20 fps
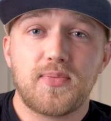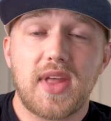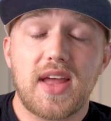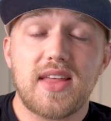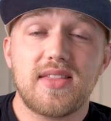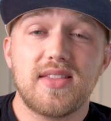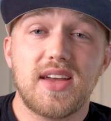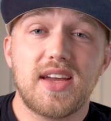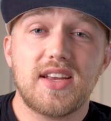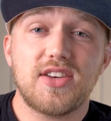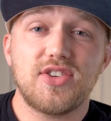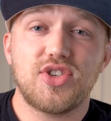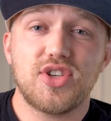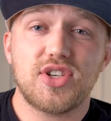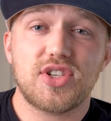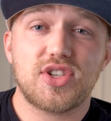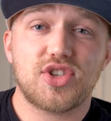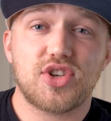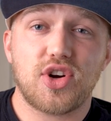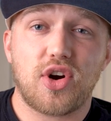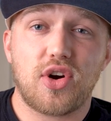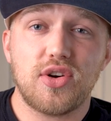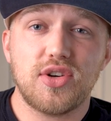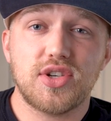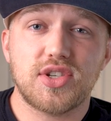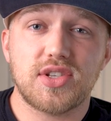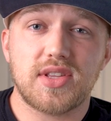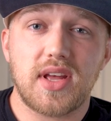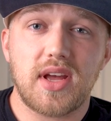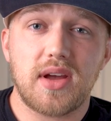and then just
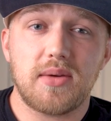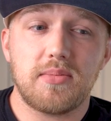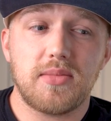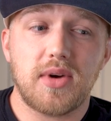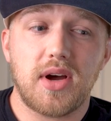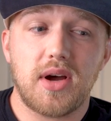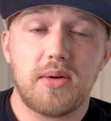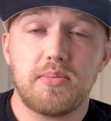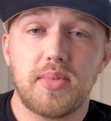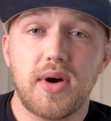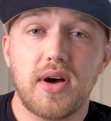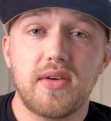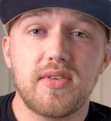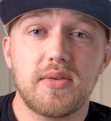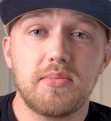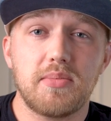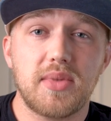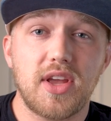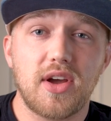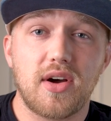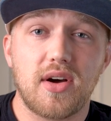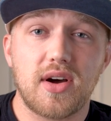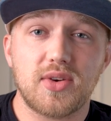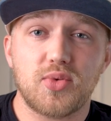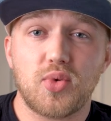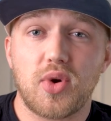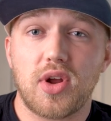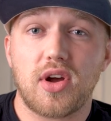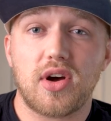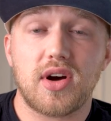charge them above and beyond
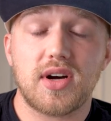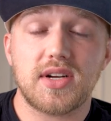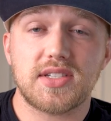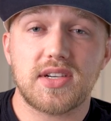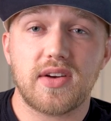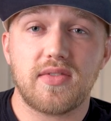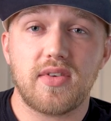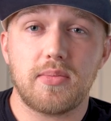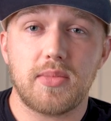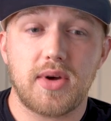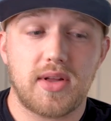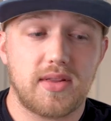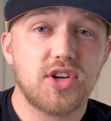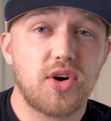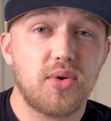what it costs every month.